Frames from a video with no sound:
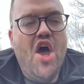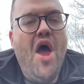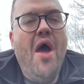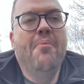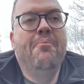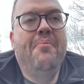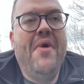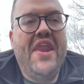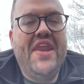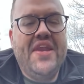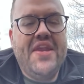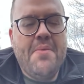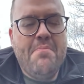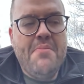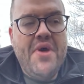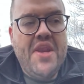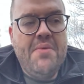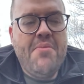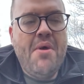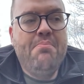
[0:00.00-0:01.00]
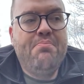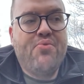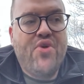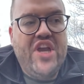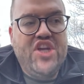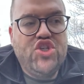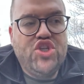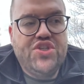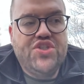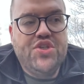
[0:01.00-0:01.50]
but at a minimum
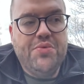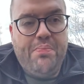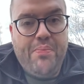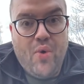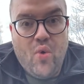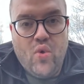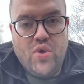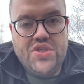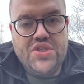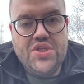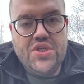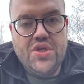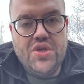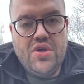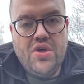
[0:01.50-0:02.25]
pressure support,